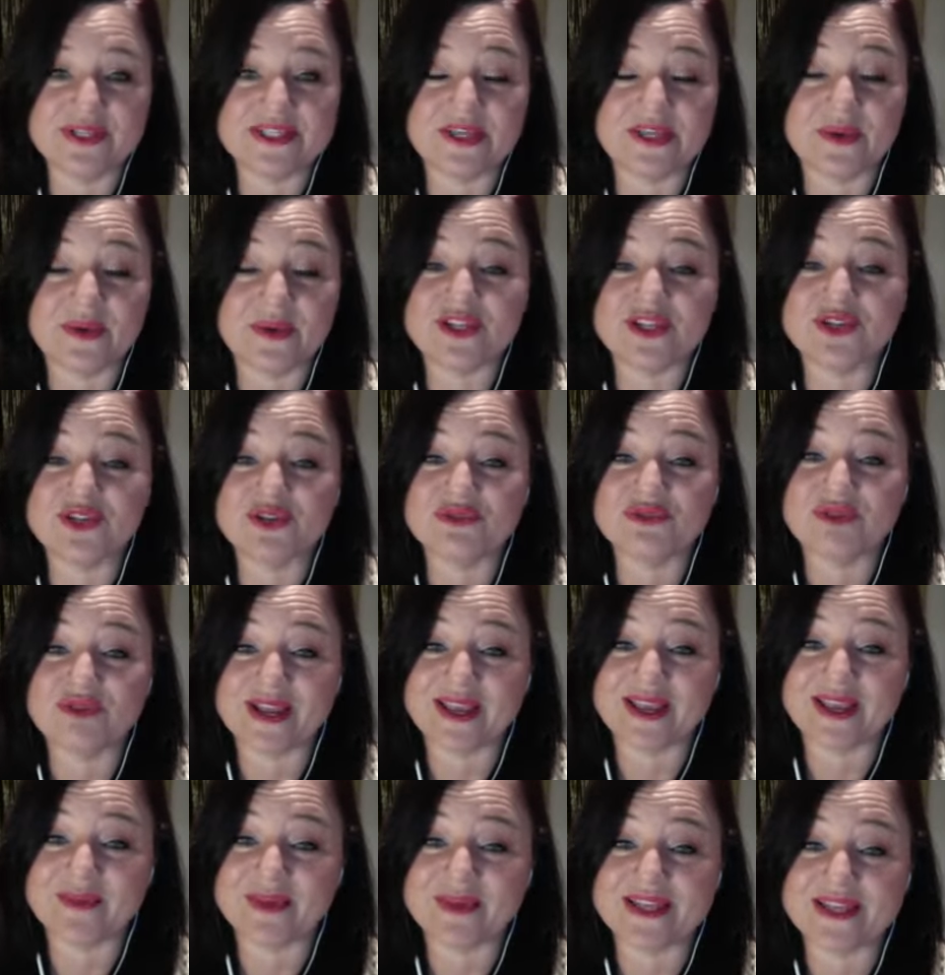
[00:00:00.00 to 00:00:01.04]
So I do
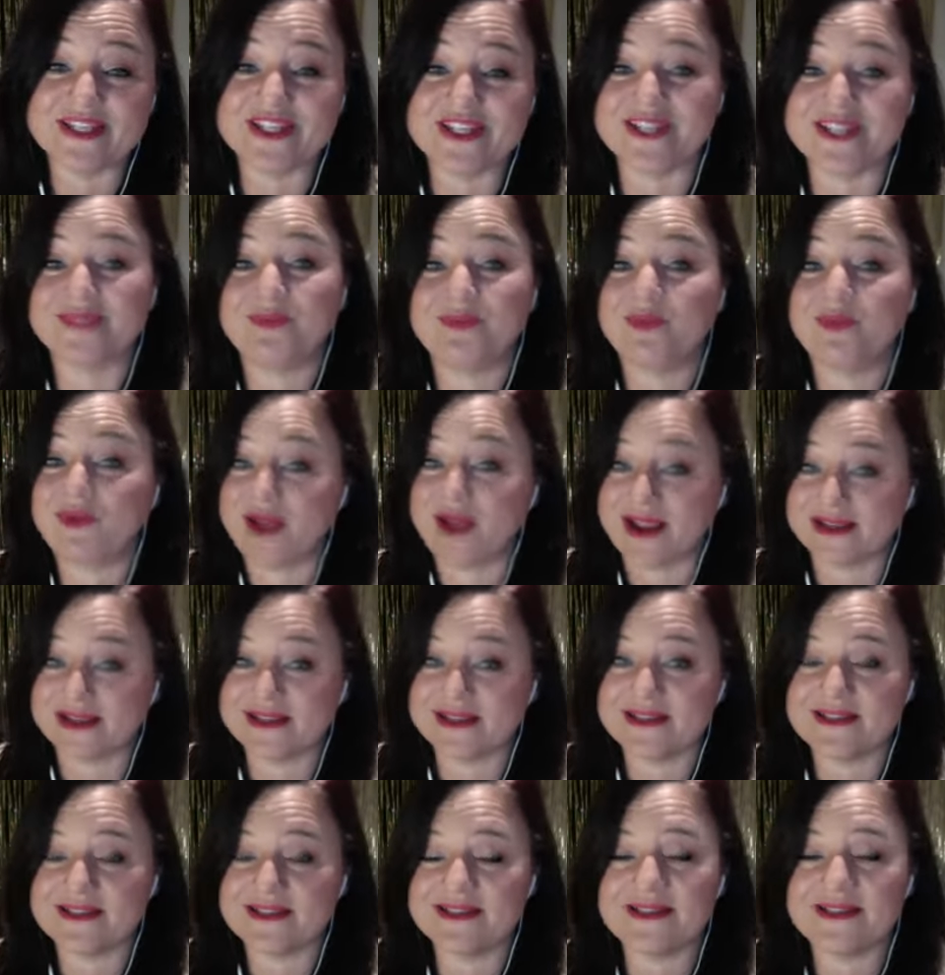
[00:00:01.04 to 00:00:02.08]
recommend just
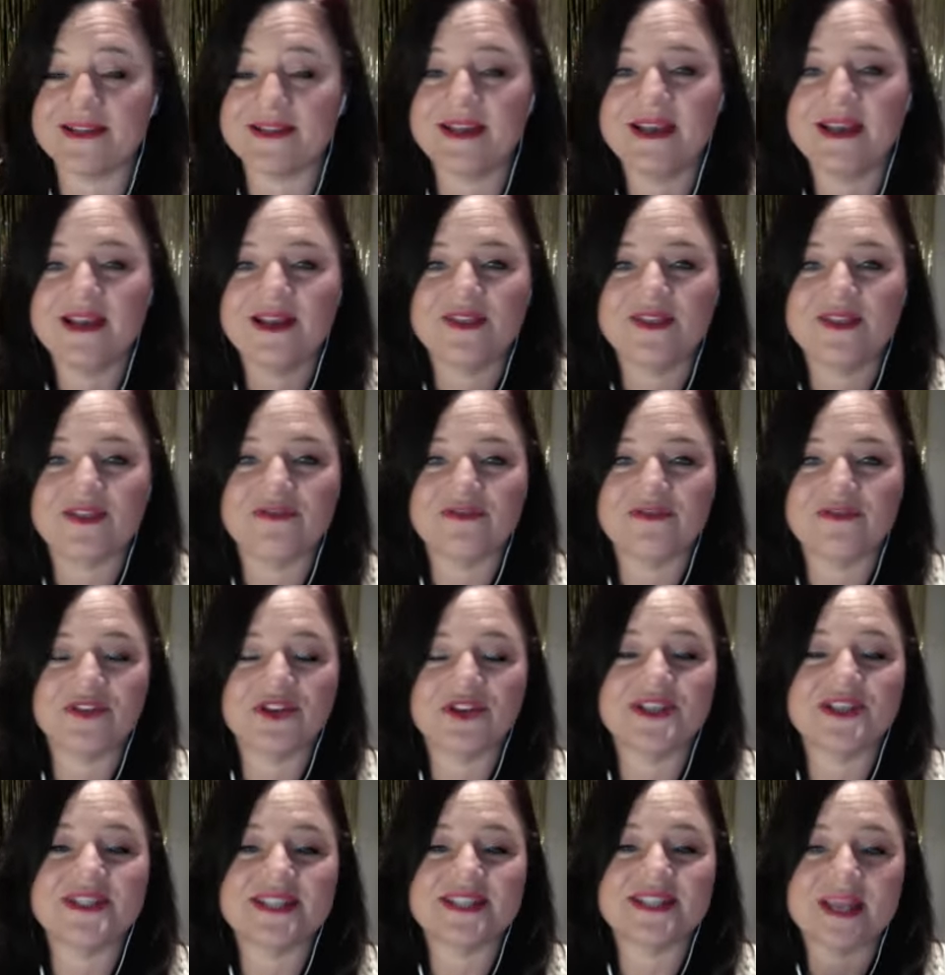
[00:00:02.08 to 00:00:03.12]
practice it. The
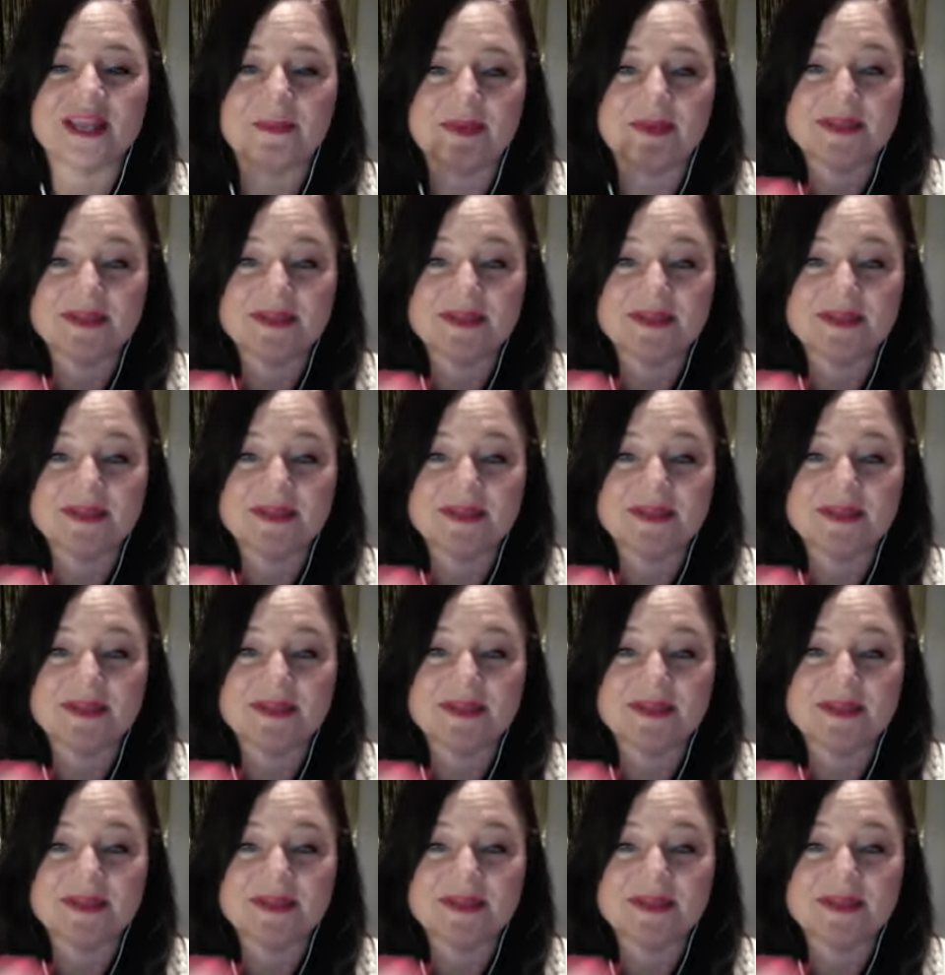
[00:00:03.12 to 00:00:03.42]
first step is